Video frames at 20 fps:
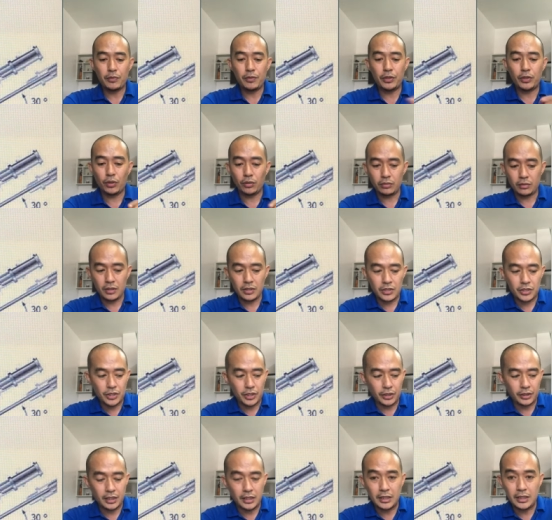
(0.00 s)
We don't
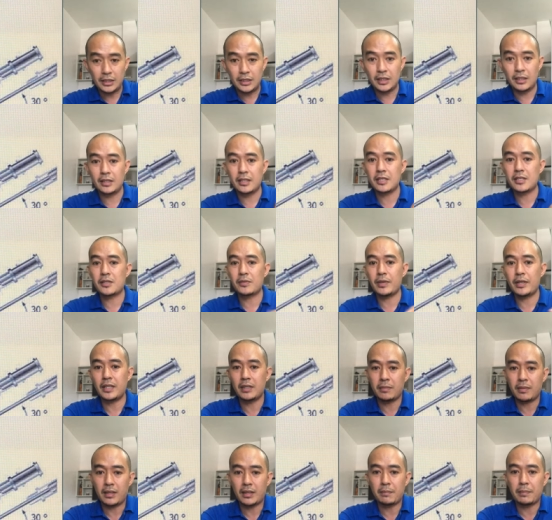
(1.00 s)
insert the needle this way, di
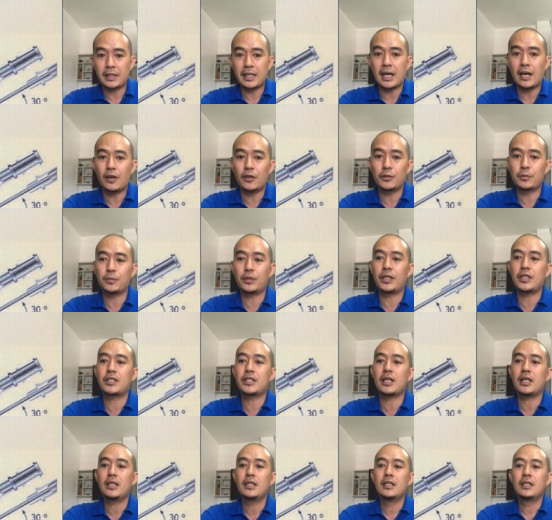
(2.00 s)
ba? Patanga on grid siya.